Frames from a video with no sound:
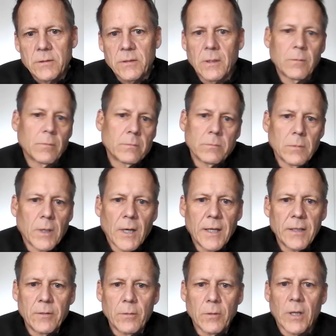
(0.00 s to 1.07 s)
So
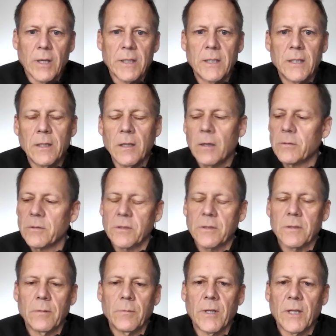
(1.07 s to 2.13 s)
I do a lot of
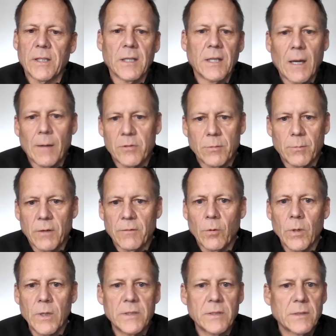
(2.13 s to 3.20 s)
keynotes. They can capture my
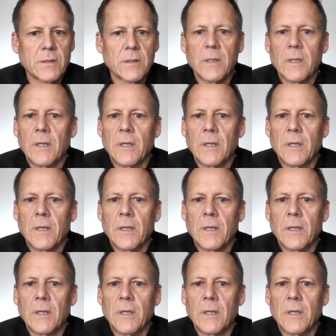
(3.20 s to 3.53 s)
voice.